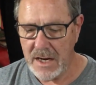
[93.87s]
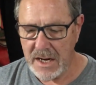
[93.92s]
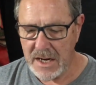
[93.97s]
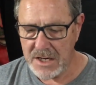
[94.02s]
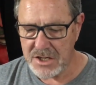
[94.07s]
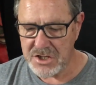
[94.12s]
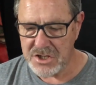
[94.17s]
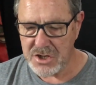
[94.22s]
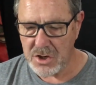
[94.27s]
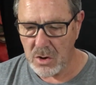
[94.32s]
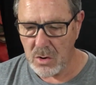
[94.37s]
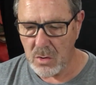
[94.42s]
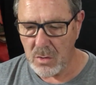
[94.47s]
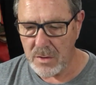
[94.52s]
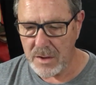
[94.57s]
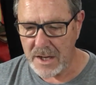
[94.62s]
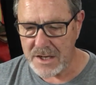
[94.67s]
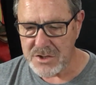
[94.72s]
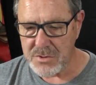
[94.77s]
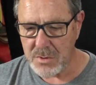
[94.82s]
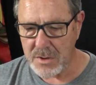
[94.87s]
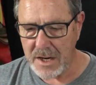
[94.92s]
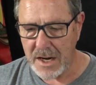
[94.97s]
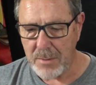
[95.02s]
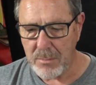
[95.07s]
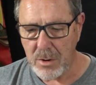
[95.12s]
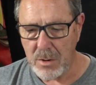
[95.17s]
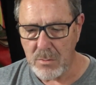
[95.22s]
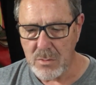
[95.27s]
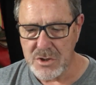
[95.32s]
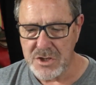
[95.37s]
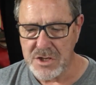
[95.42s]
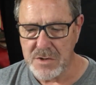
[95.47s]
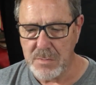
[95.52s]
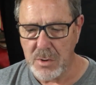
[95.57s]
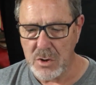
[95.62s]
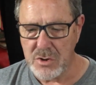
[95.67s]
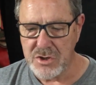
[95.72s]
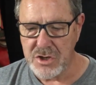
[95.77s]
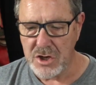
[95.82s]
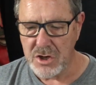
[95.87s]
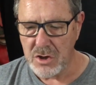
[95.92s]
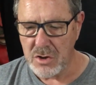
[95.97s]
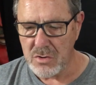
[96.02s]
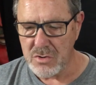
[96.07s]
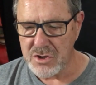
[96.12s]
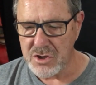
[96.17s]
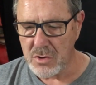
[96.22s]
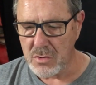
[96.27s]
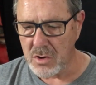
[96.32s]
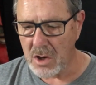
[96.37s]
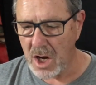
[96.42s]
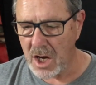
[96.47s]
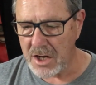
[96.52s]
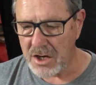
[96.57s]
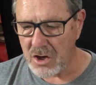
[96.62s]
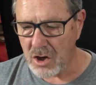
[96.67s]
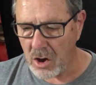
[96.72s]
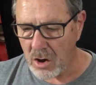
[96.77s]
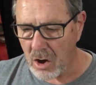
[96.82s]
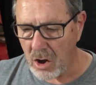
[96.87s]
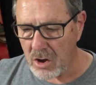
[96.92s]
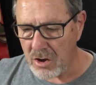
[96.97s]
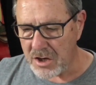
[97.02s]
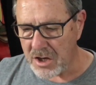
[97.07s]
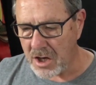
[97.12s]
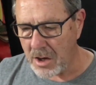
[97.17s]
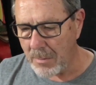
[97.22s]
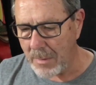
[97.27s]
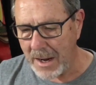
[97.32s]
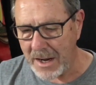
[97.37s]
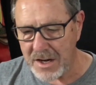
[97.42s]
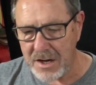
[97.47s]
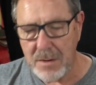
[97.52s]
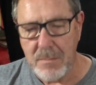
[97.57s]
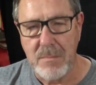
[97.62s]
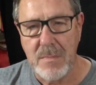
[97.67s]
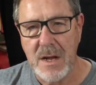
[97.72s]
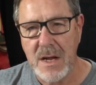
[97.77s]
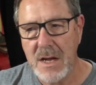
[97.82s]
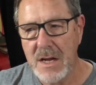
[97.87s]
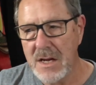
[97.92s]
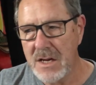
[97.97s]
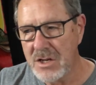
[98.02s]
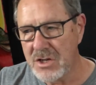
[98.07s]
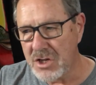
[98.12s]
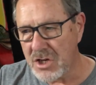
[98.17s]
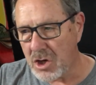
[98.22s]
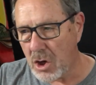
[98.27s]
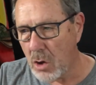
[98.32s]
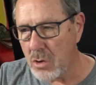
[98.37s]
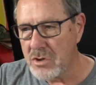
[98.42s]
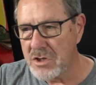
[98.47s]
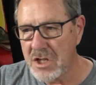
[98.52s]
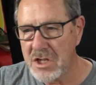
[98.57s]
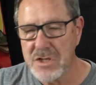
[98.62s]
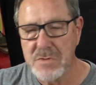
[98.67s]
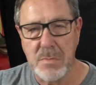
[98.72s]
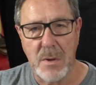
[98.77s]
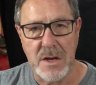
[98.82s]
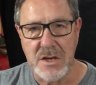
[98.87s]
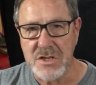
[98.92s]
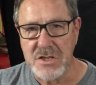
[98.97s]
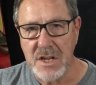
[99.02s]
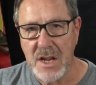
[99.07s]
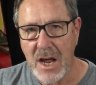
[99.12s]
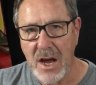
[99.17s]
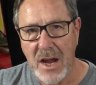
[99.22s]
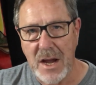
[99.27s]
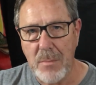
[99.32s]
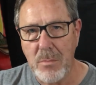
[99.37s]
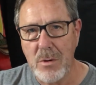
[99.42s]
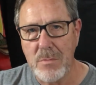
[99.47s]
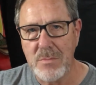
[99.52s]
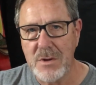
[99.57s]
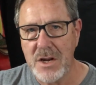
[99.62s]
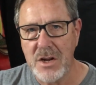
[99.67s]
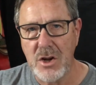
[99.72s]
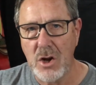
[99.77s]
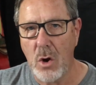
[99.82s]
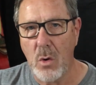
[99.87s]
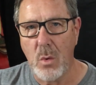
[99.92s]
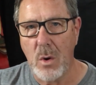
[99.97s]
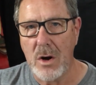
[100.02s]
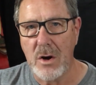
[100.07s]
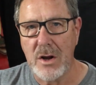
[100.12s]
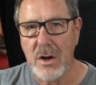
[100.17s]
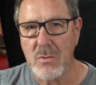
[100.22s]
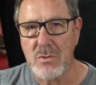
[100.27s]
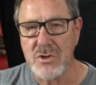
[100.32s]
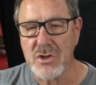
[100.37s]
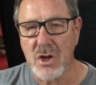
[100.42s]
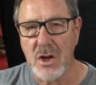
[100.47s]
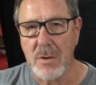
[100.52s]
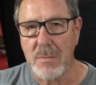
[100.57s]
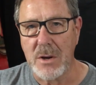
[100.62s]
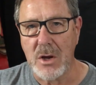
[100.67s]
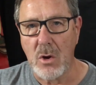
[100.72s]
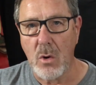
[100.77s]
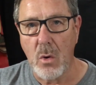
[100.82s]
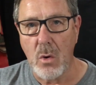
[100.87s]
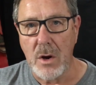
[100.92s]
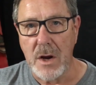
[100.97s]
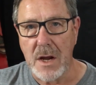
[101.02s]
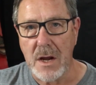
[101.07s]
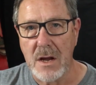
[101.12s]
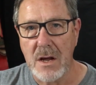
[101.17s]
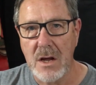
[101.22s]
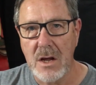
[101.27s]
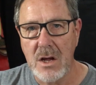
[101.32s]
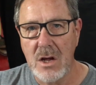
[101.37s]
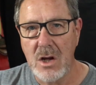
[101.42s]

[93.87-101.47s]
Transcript: And so that's what Abram was supposed to do. So God called and commanded him to go to this place. Now, Abram didn't know where he was going to be going.